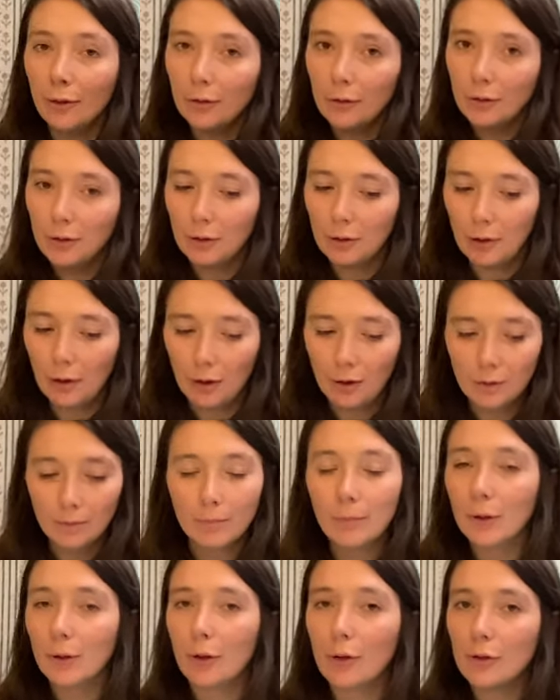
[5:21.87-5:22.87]
not too
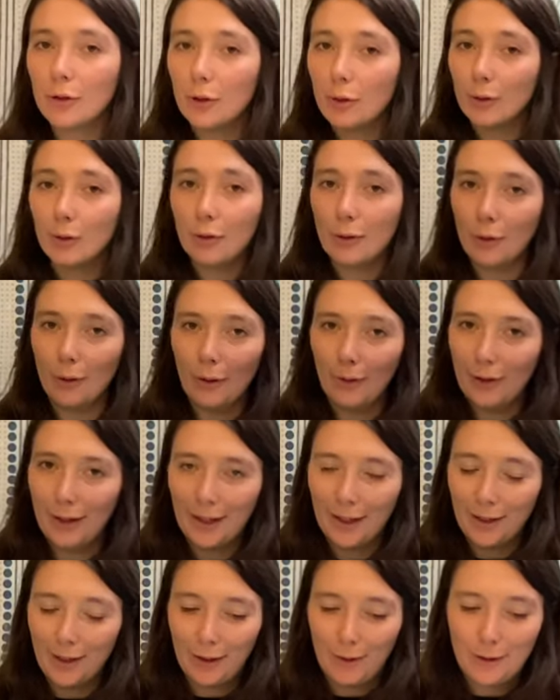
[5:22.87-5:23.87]
long, but not too short
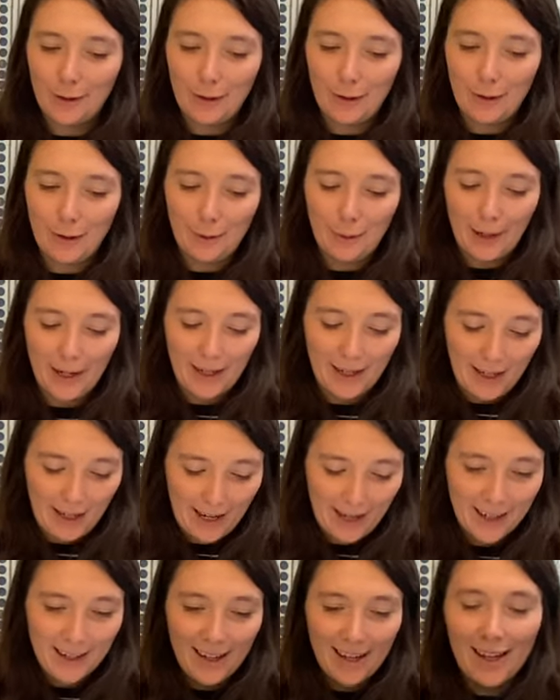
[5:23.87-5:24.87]
that it goes too
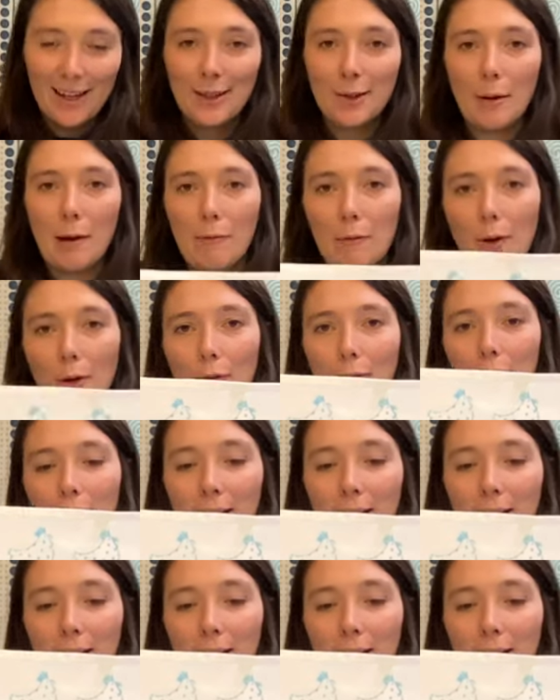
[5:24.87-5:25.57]
quickly. So I've got a